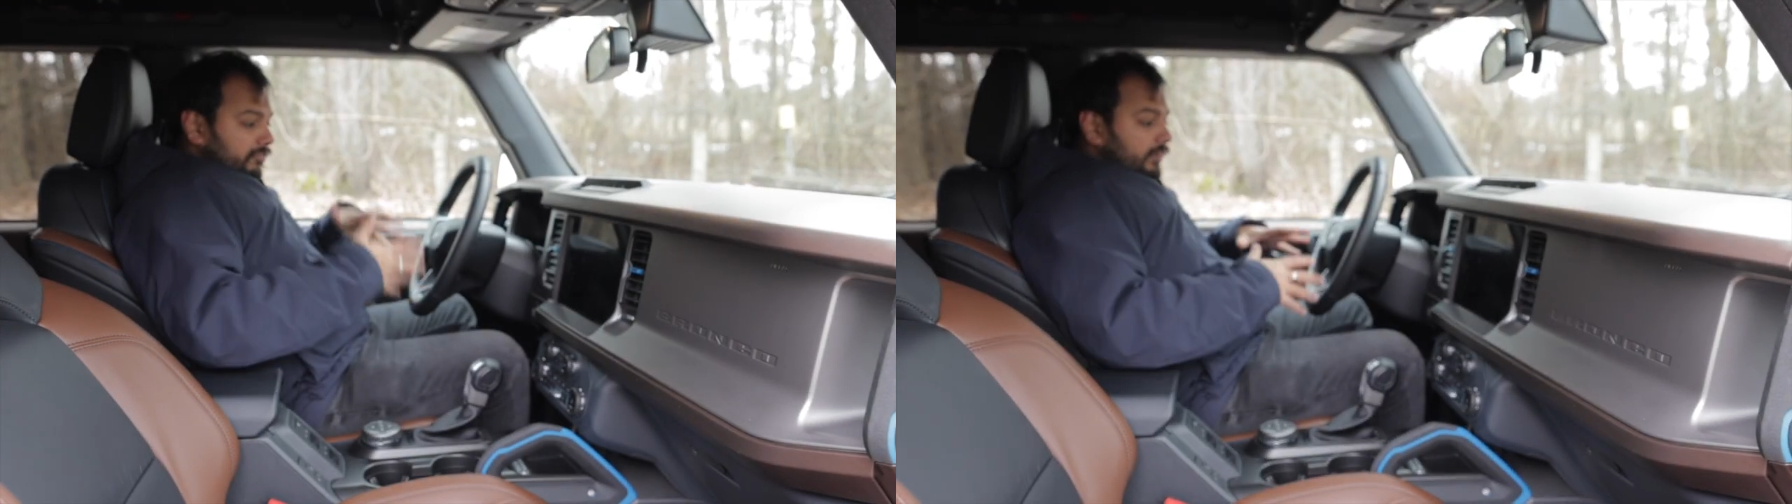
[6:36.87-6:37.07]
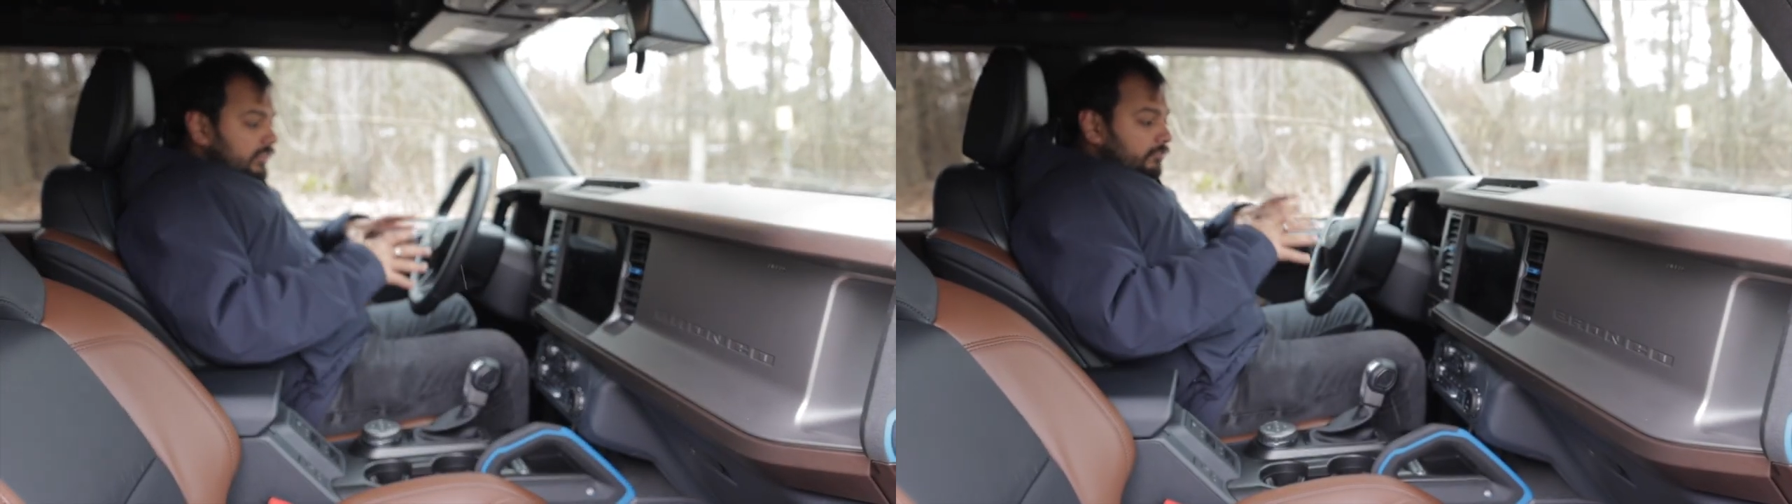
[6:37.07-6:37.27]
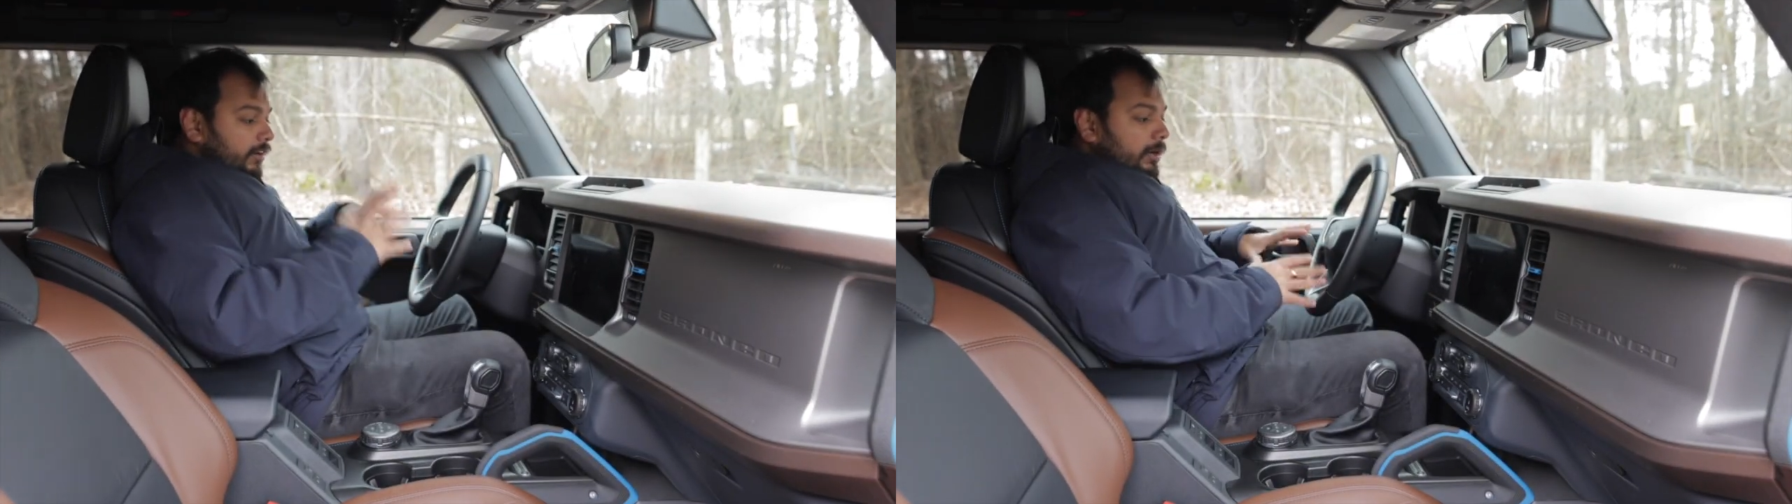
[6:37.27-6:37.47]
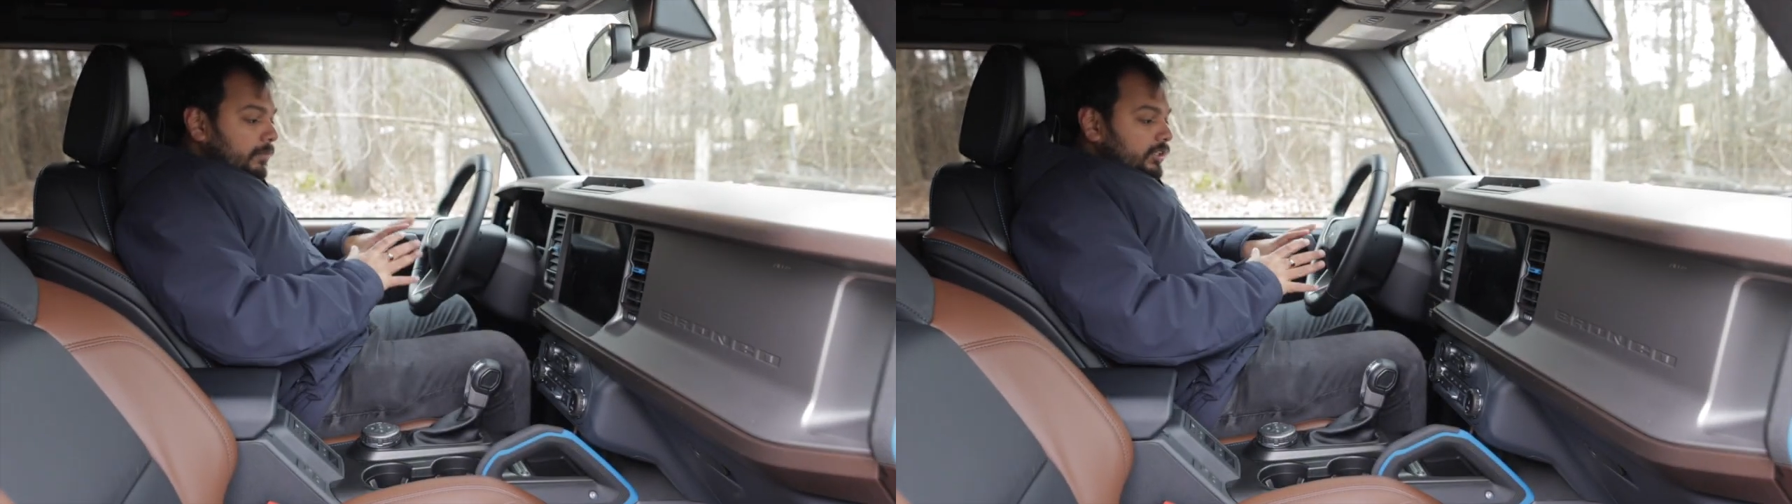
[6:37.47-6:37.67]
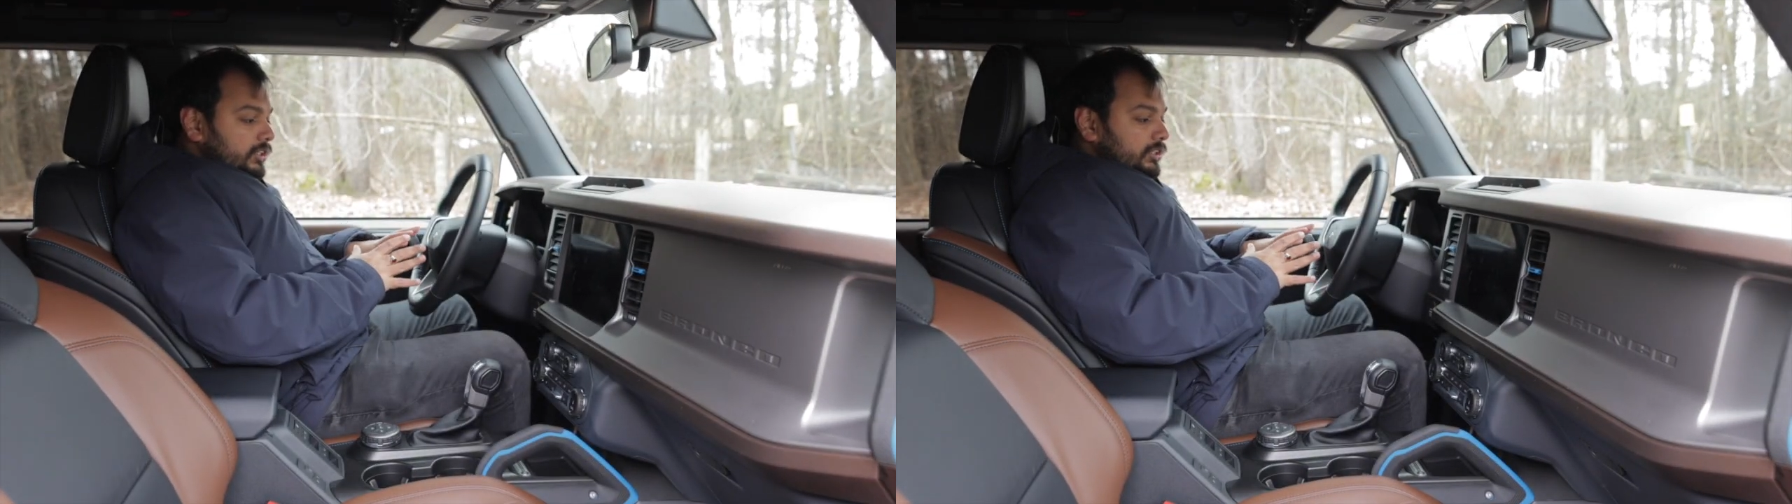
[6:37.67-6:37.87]
it feels
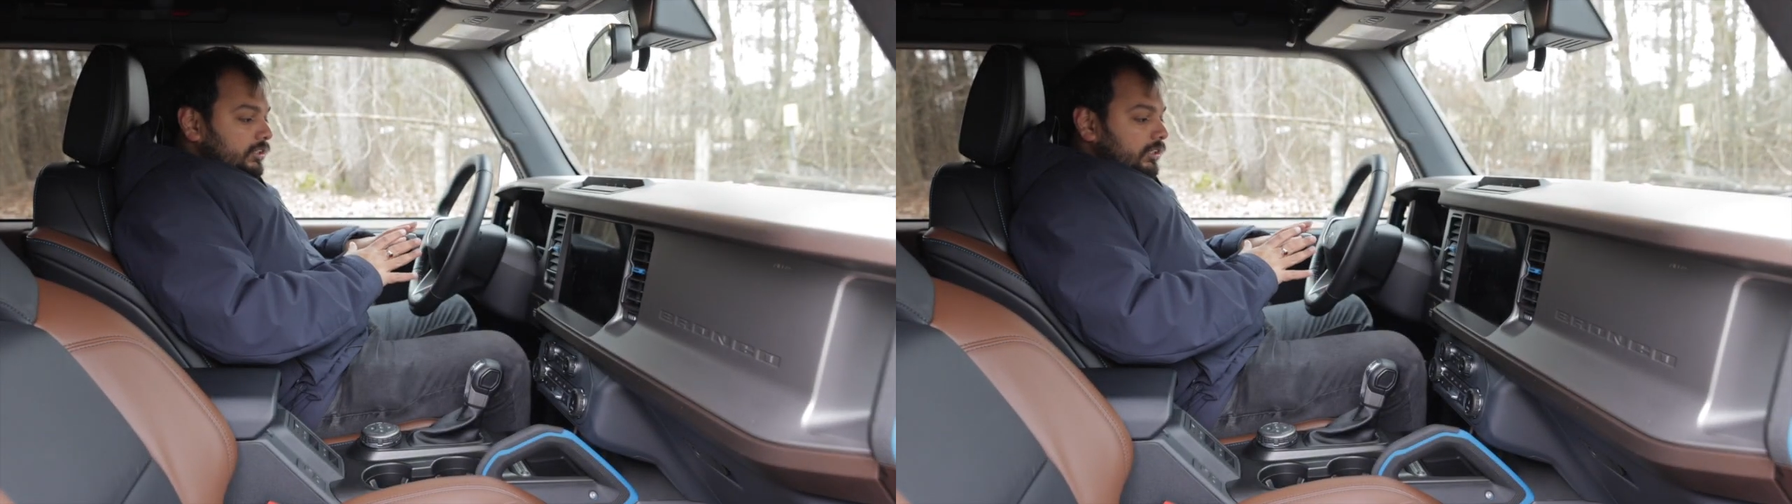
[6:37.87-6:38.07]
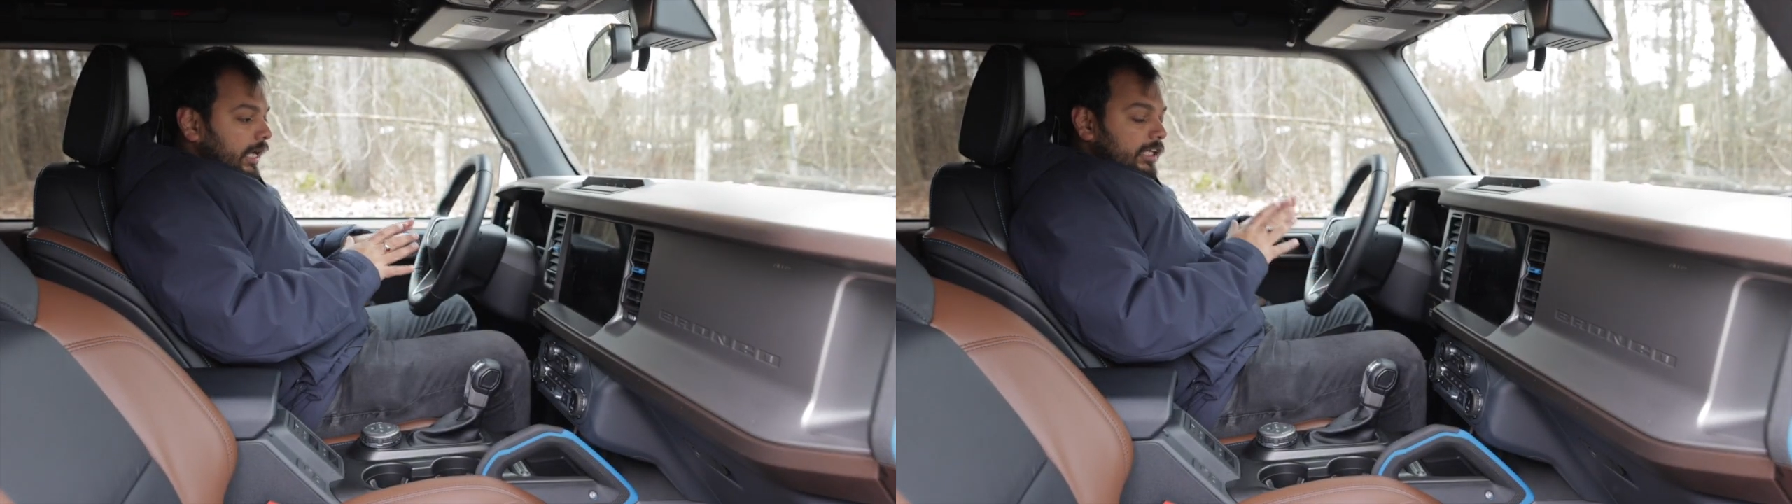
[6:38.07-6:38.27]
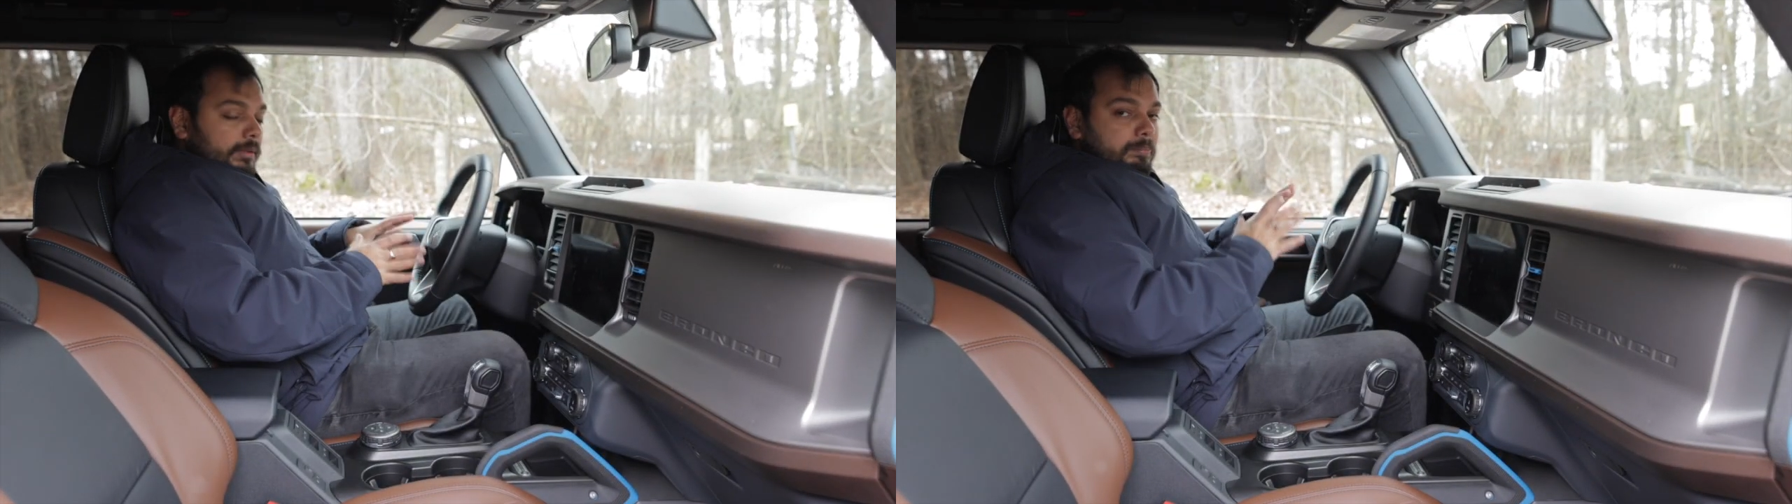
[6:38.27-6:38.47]
very much